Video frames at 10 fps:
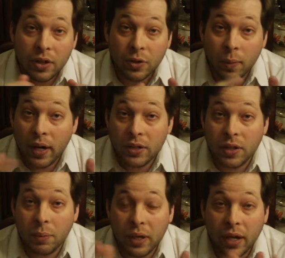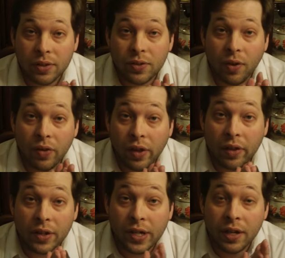you raced them against all the
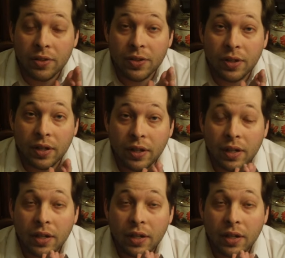other kids in the